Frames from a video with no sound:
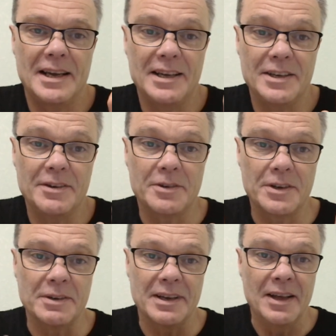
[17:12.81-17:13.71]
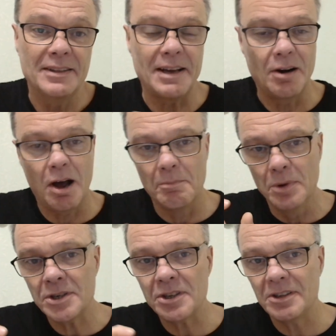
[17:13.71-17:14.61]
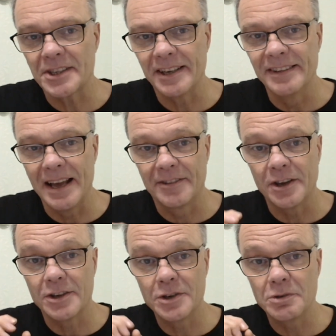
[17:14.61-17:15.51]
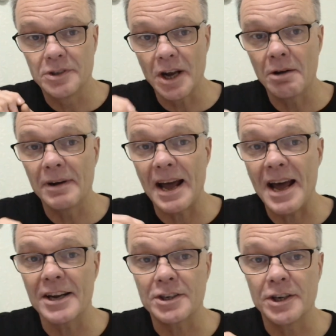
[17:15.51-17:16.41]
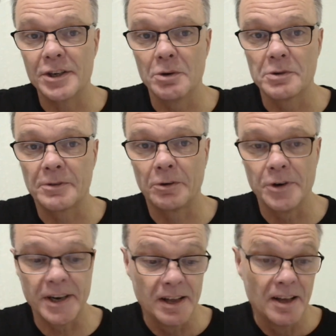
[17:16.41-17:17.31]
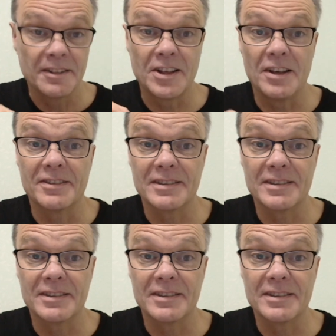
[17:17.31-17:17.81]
there are muscles in there that you don't actually use for running, that